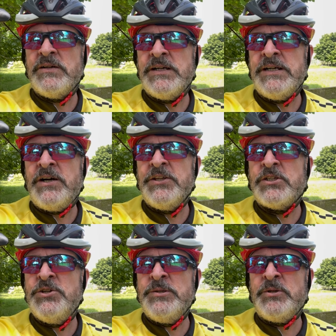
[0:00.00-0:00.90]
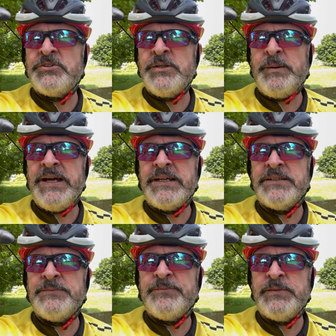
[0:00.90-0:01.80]
uh, either glue them onto the back,
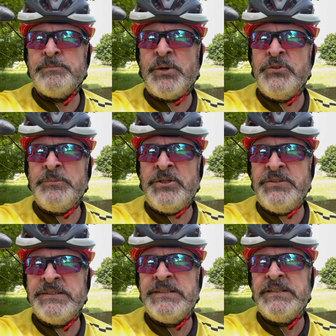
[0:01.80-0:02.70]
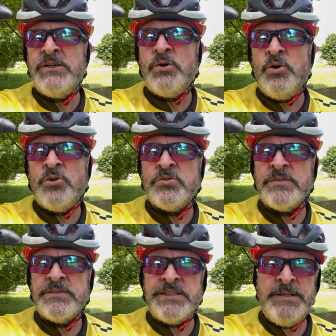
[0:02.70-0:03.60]
bond them on, or
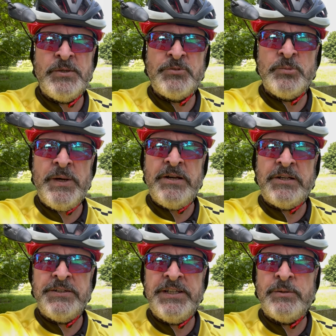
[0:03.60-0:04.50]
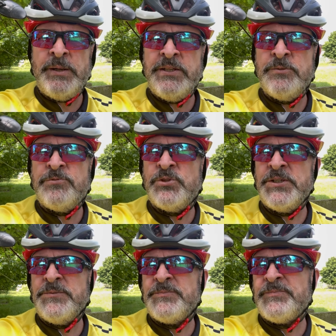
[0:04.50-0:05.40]
send them off to America and they'll make them for
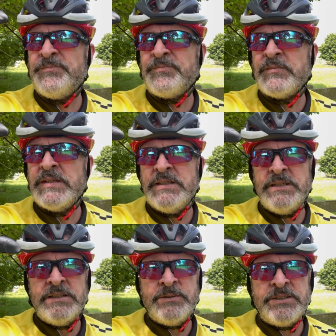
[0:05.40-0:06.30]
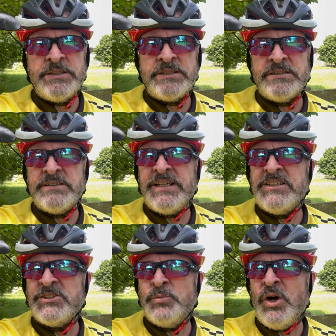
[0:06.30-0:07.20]
you, which is
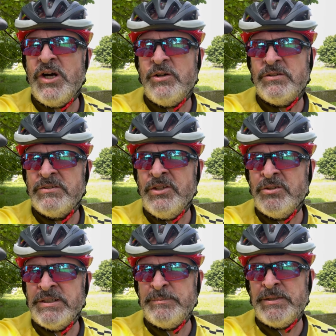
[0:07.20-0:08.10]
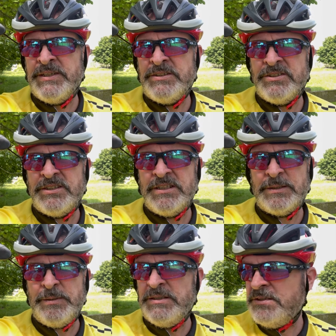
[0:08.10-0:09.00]
takes a while longer, but they're just as
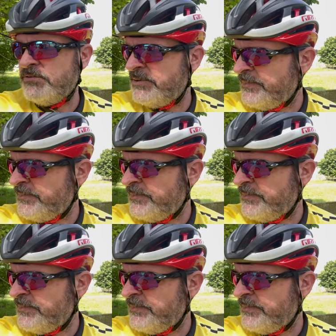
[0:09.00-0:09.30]
expensive.